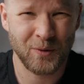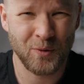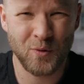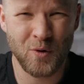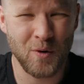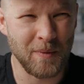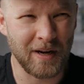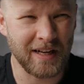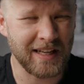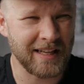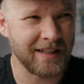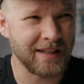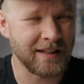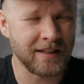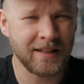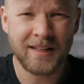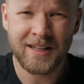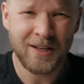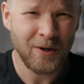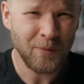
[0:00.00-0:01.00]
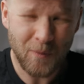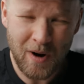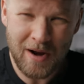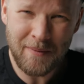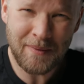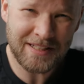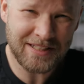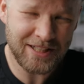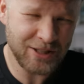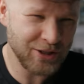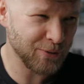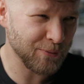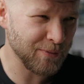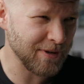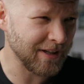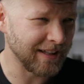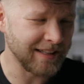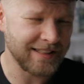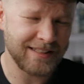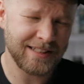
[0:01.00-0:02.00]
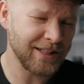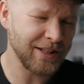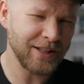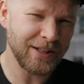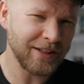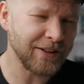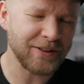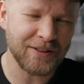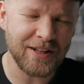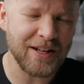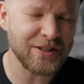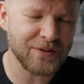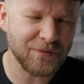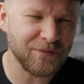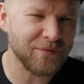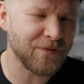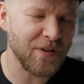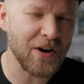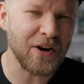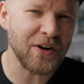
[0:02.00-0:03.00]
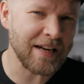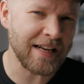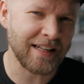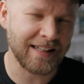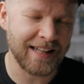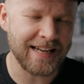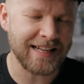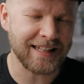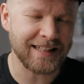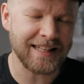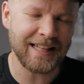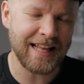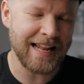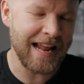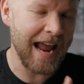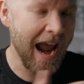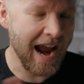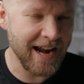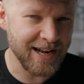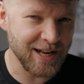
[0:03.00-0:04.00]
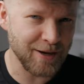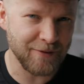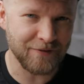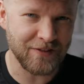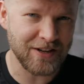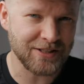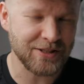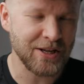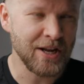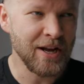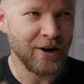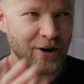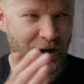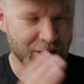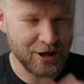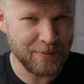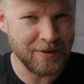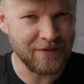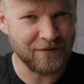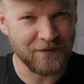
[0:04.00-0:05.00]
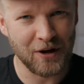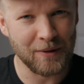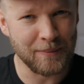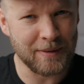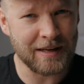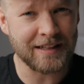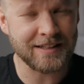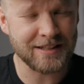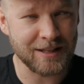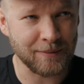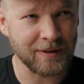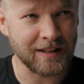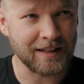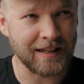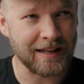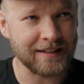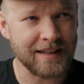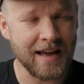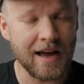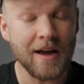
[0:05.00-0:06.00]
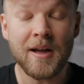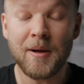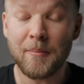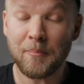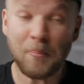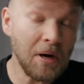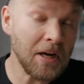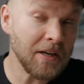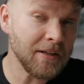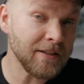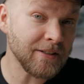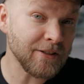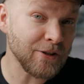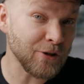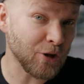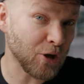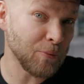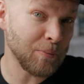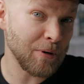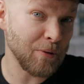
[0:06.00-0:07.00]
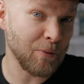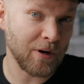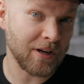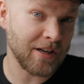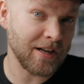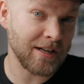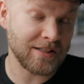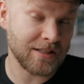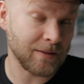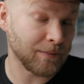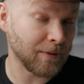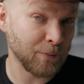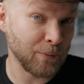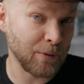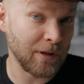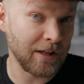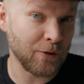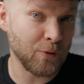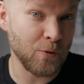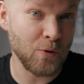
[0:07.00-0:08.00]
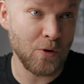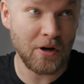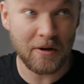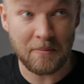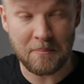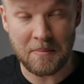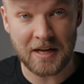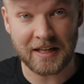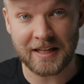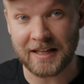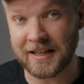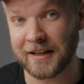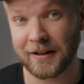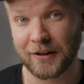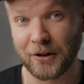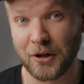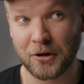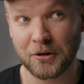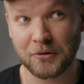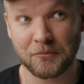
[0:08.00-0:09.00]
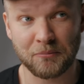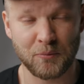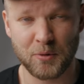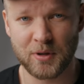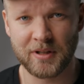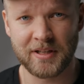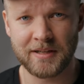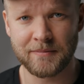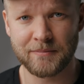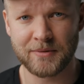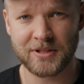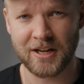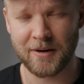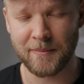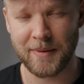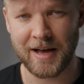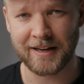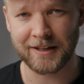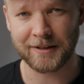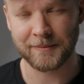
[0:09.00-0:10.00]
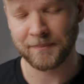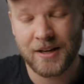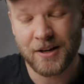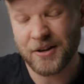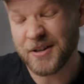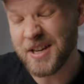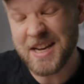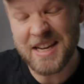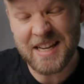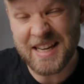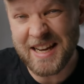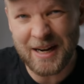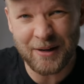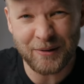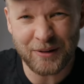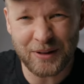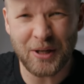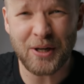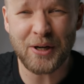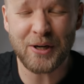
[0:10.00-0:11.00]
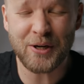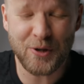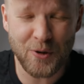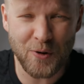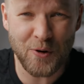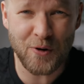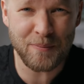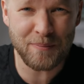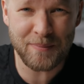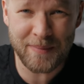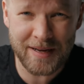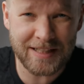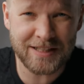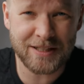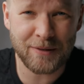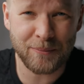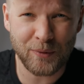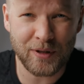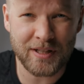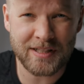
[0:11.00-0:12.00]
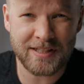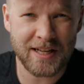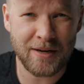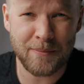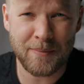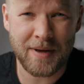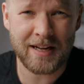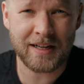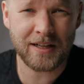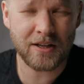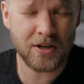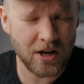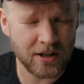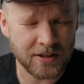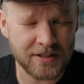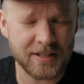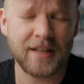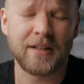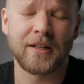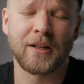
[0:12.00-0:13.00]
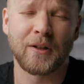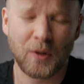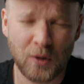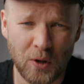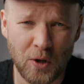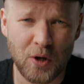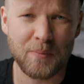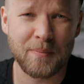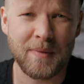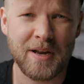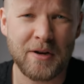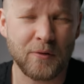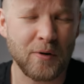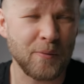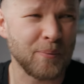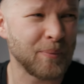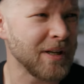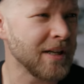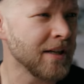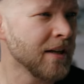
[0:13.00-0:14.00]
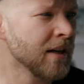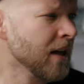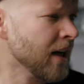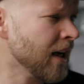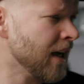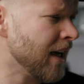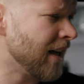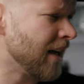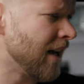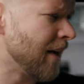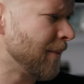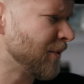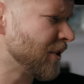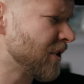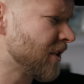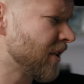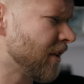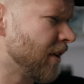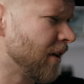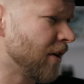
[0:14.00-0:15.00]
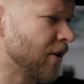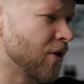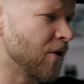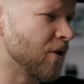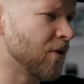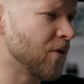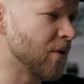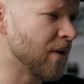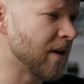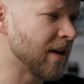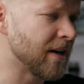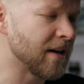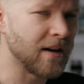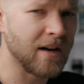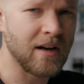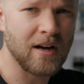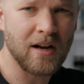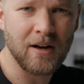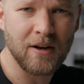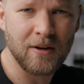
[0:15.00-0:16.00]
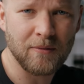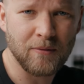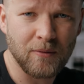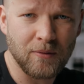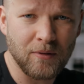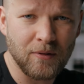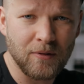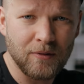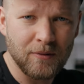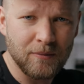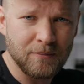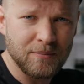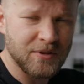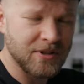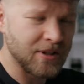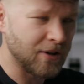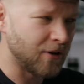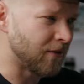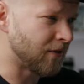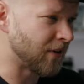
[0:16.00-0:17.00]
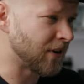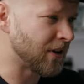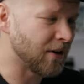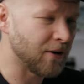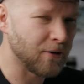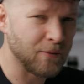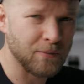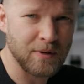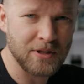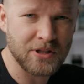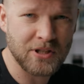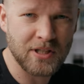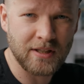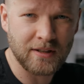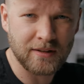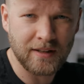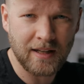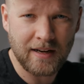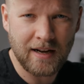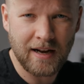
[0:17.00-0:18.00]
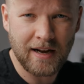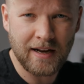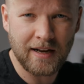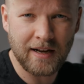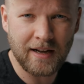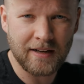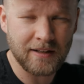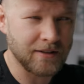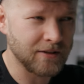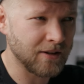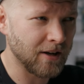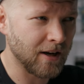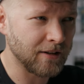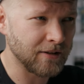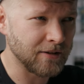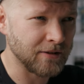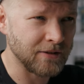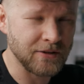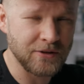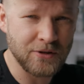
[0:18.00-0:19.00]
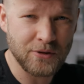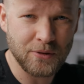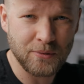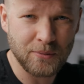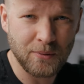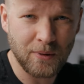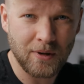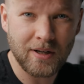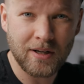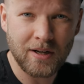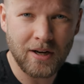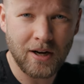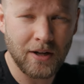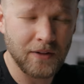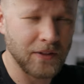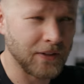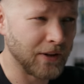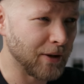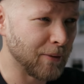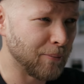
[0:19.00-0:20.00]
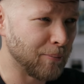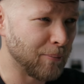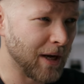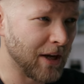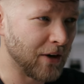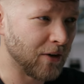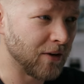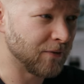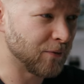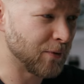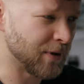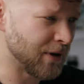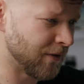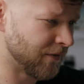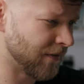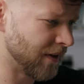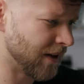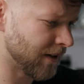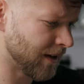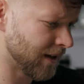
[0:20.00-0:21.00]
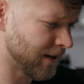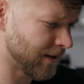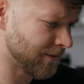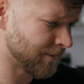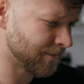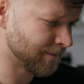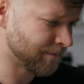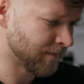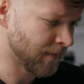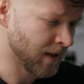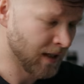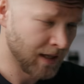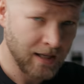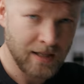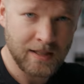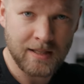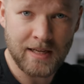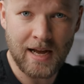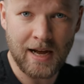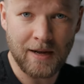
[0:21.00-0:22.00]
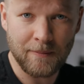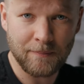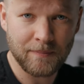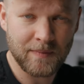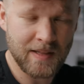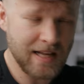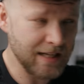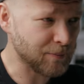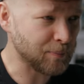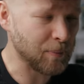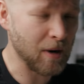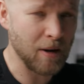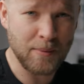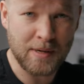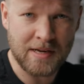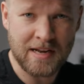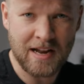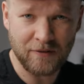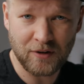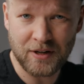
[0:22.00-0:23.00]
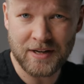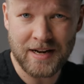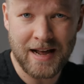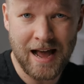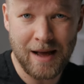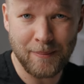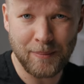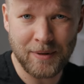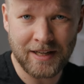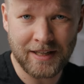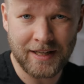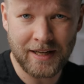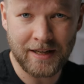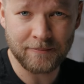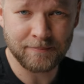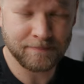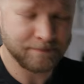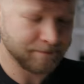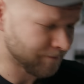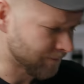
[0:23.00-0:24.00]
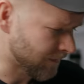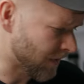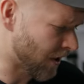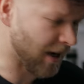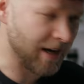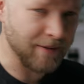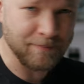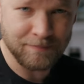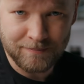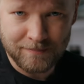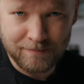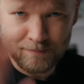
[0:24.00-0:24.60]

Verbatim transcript: Who am I kidding? Why am I such a realist? It's very unlikely that any of us are gonna be filming something like that, but you could be working on something really cool and making it look really cinematic. Okay, get out there, go and make some really cinematic content, learn, make, repeat, and I'm just gonna go and uh, sit over there wishing that I had gotten to work on the Battle of Winterfell, because yeah, that's probably never gonna happen again. Okay,